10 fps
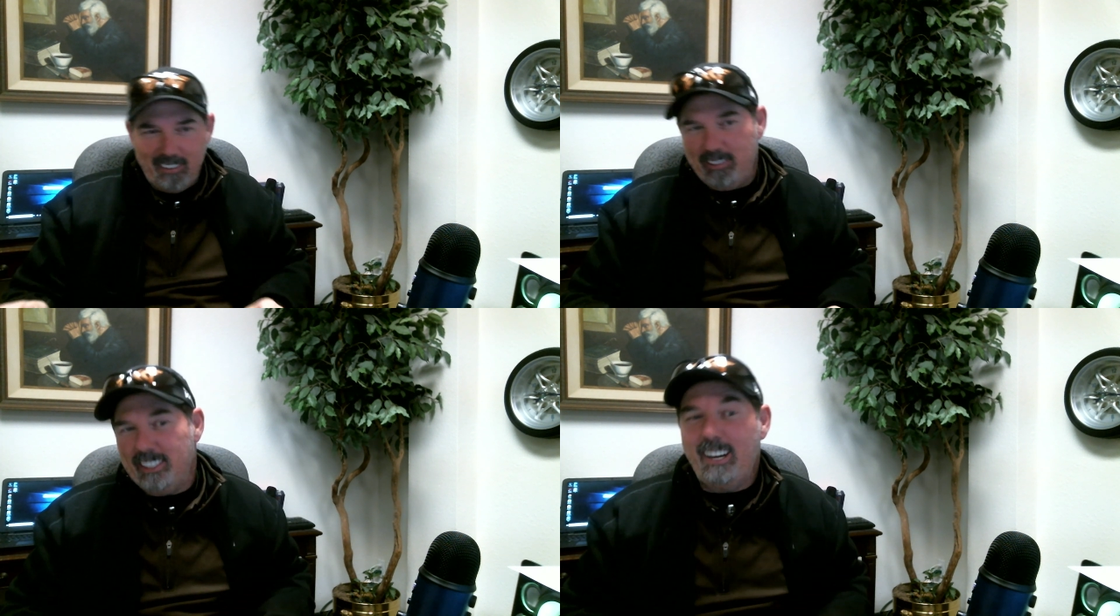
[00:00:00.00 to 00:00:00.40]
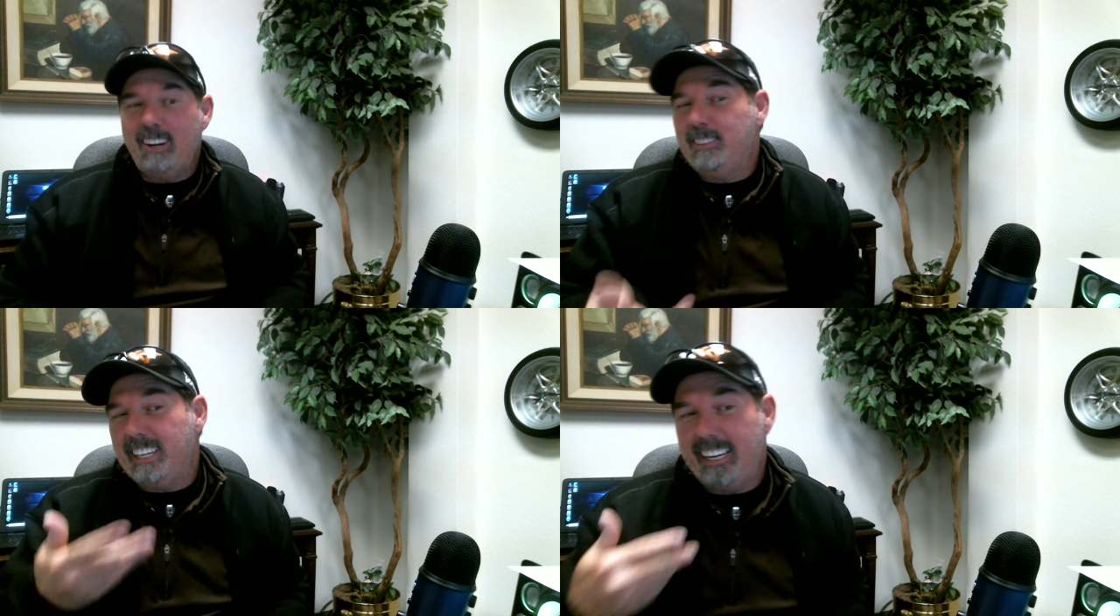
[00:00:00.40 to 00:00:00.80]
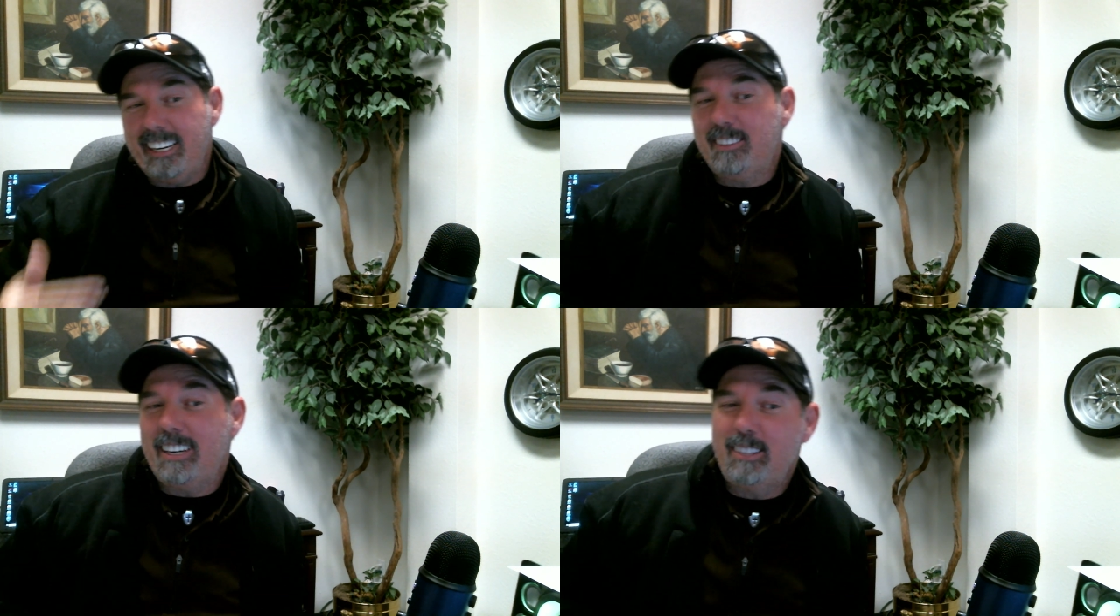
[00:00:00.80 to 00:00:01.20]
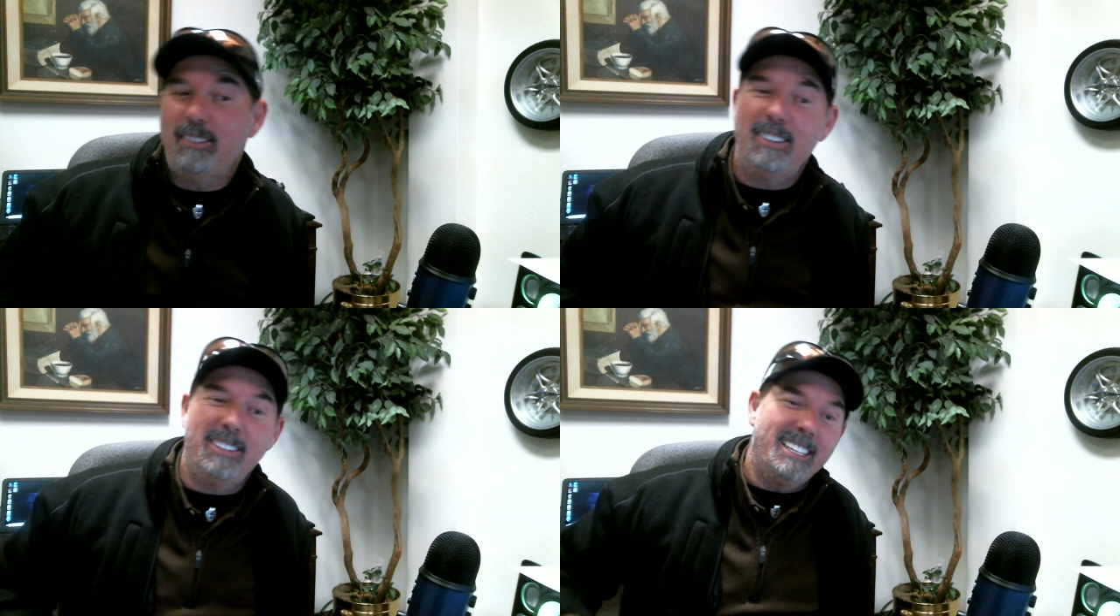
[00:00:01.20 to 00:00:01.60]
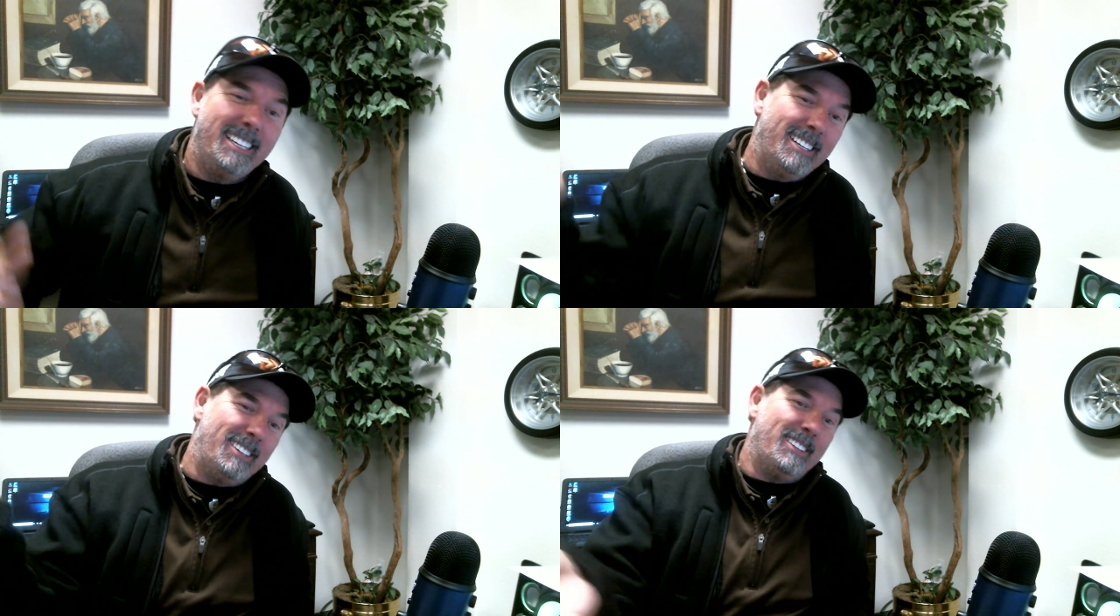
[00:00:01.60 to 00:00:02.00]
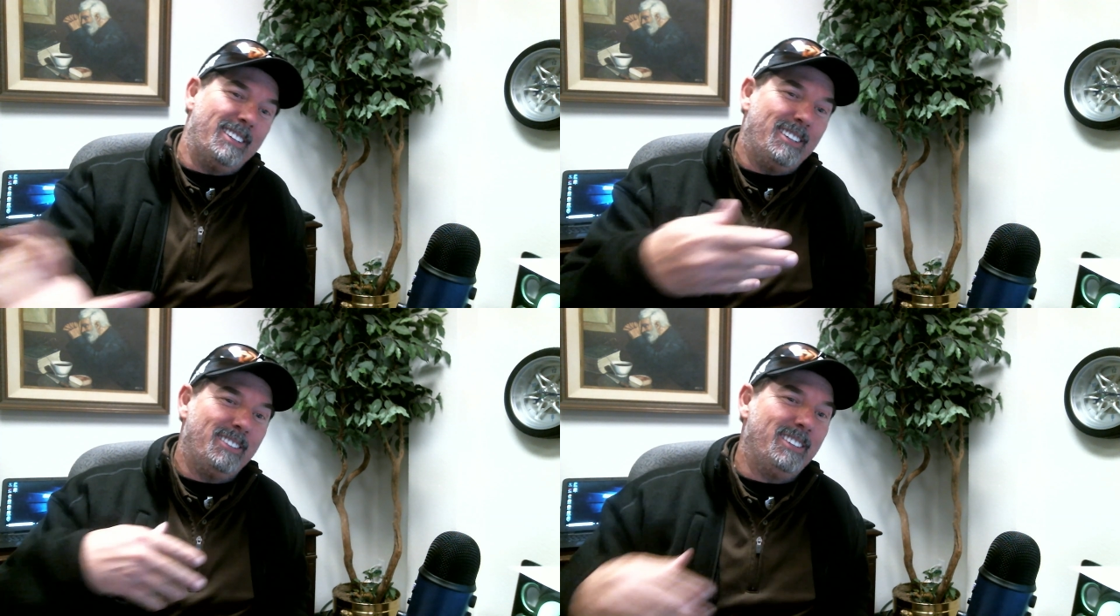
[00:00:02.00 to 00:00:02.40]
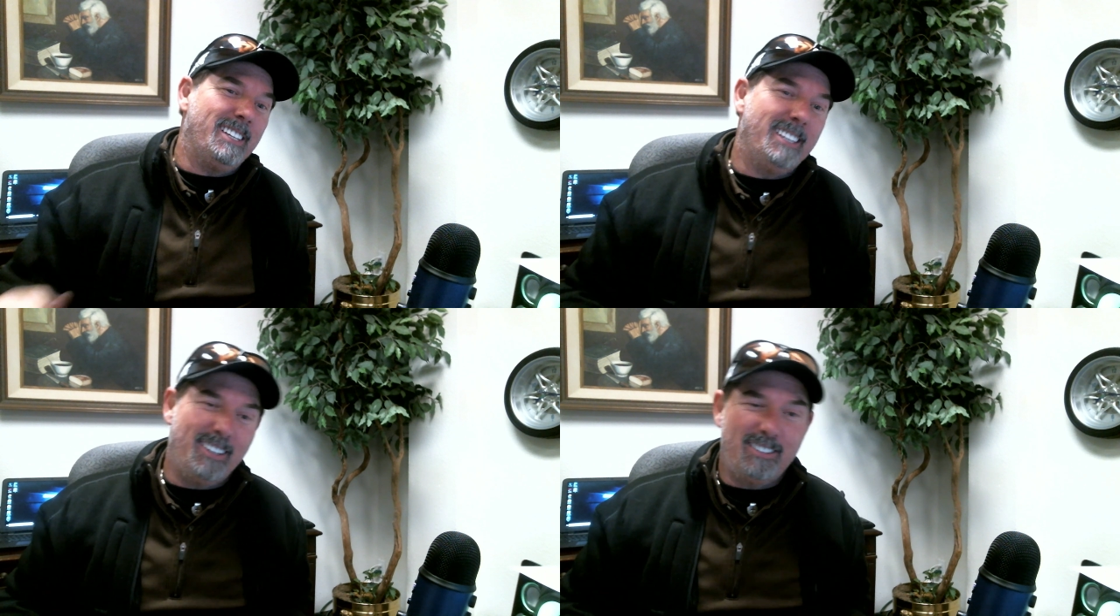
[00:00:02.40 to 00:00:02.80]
But no, man, I didn't write the movie or the, or the video.